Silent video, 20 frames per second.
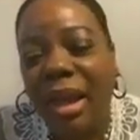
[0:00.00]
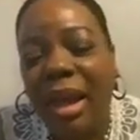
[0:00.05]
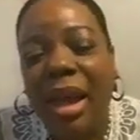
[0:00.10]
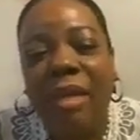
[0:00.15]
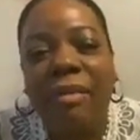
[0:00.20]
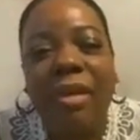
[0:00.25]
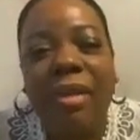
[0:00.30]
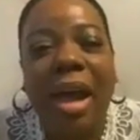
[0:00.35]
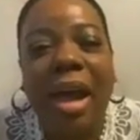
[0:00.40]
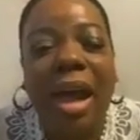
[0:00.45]

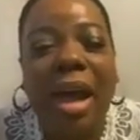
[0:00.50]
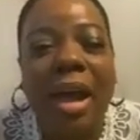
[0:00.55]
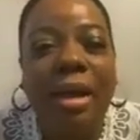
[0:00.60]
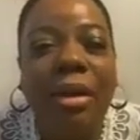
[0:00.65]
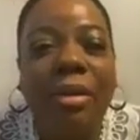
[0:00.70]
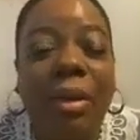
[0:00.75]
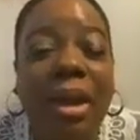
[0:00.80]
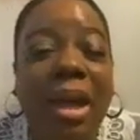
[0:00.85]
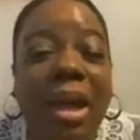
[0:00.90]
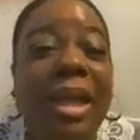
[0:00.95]
I have a high
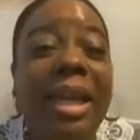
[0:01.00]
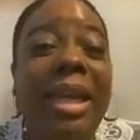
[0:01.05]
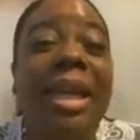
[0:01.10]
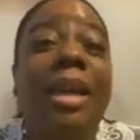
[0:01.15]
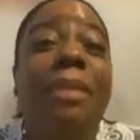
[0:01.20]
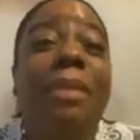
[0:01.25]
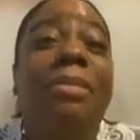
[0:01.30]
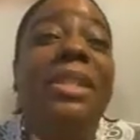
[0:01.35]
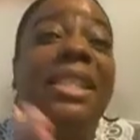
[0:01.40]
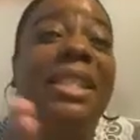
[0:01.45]
grade
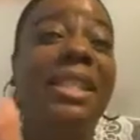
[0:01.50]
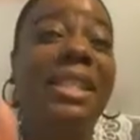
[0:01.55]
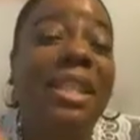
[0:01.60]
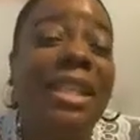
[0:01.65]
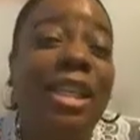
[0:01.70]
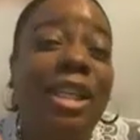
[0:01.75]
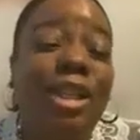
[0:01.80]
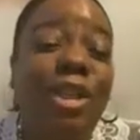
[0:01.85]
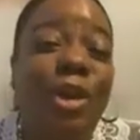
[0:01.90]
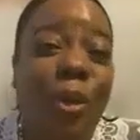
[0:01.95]
hemp
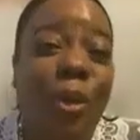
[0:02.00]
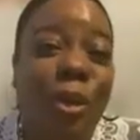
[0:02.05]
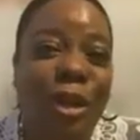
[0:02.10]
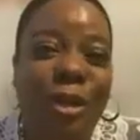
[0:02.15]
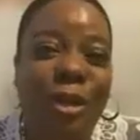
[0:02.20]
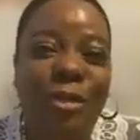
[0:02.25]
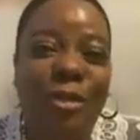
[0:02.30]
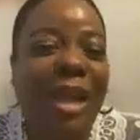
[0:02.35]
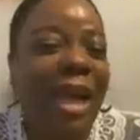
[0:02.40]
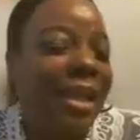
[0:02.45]
seed
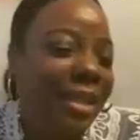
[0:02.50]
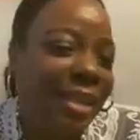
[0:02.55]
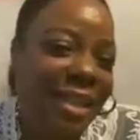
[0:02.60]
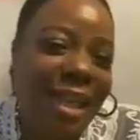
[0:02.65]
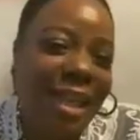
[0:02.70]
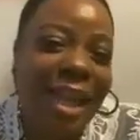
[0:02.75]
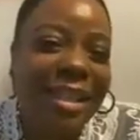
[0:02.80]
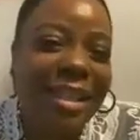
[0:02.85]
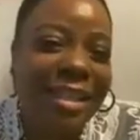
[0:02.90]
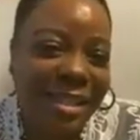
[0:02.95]
oil, not
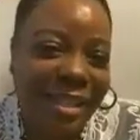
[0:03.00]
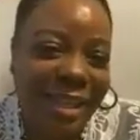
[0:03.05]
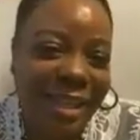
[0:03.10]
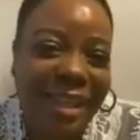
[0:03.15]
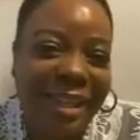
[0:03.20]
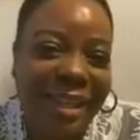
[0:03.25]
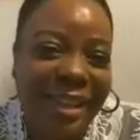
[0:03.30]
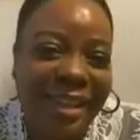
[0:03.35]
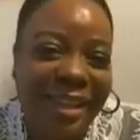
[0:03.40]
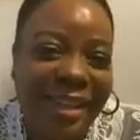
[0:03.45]

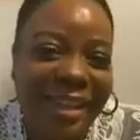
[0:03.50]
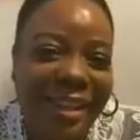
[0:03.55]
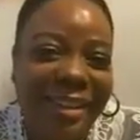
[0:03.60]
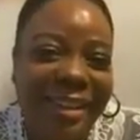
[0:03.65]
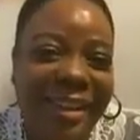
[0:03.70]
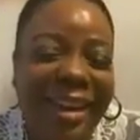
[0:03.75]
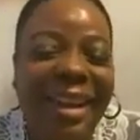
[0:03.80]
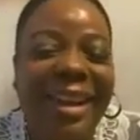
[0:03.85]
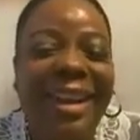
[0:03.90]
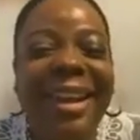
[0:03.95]
THC.
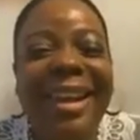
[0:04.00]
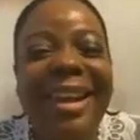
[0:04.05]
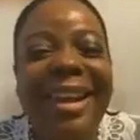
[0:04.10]
Okay.